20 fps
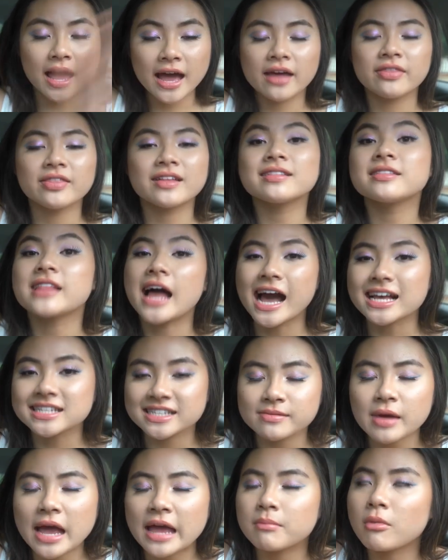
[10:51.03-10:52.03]
And the
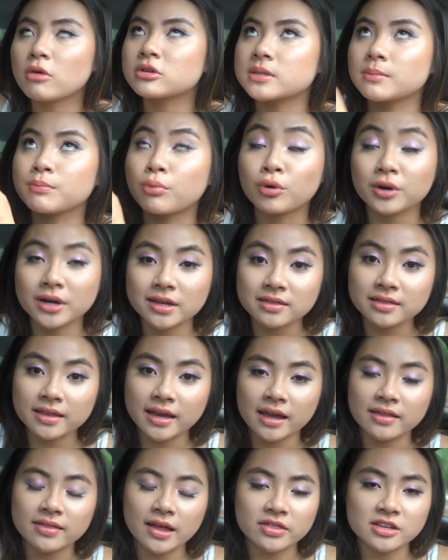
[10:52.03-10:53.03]
last and most important
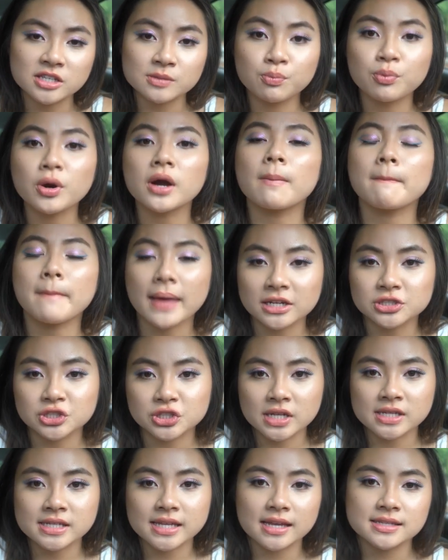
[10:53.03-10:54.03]
thing that this book
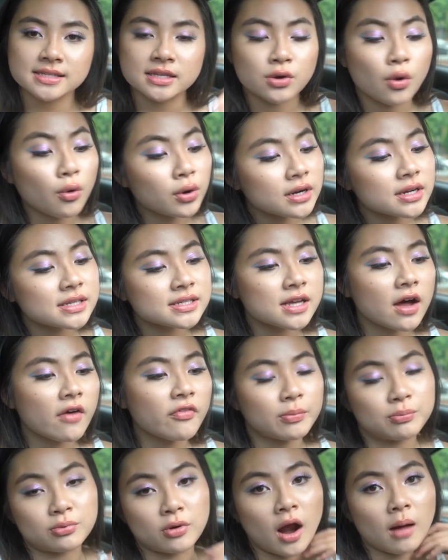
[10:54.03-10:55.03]
mentions is, in order to solve
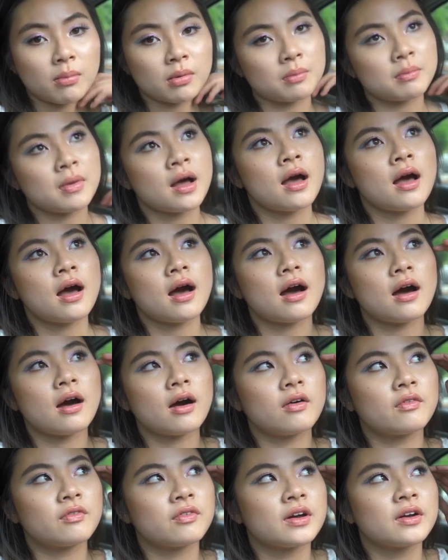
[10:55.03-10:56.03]
the problem
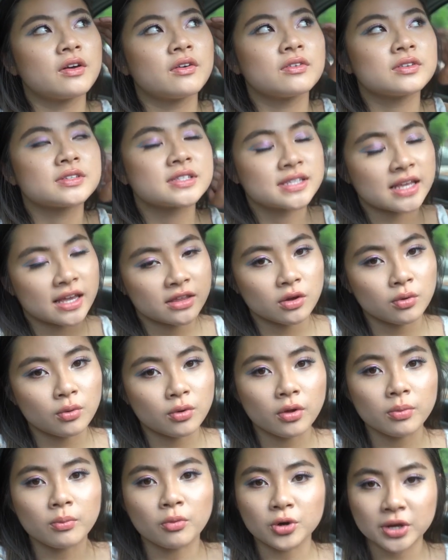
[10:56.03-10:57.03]
of seeing the
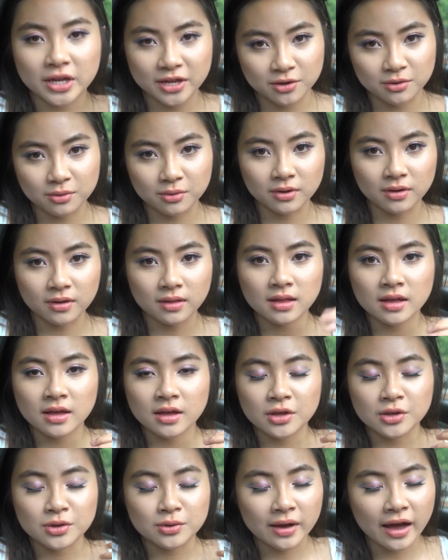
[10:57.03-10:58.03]
world more equal,
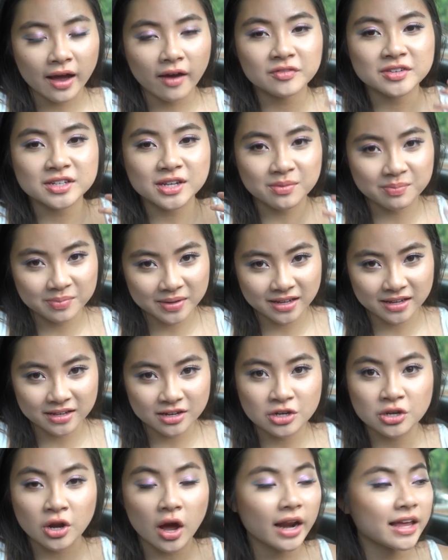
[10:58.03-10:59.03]
you have to
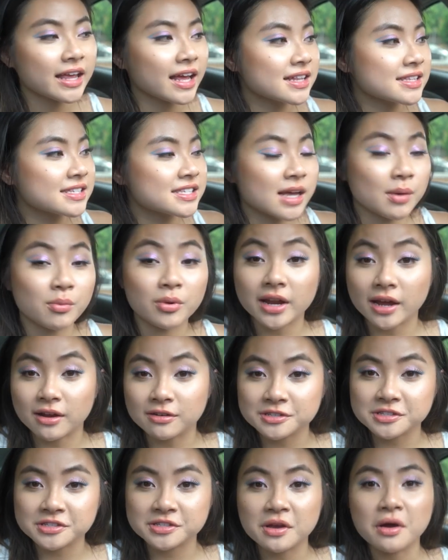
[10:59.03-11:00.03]
compete not against someone
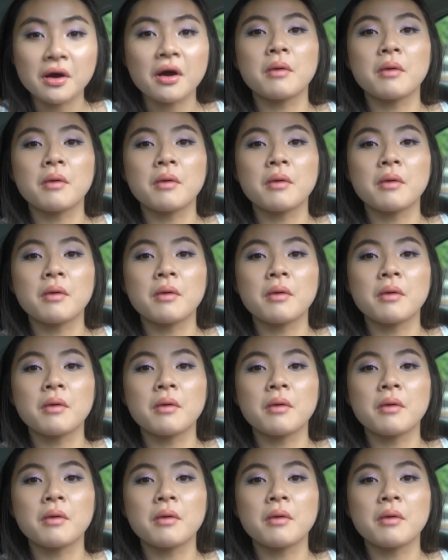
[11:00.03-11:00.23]
else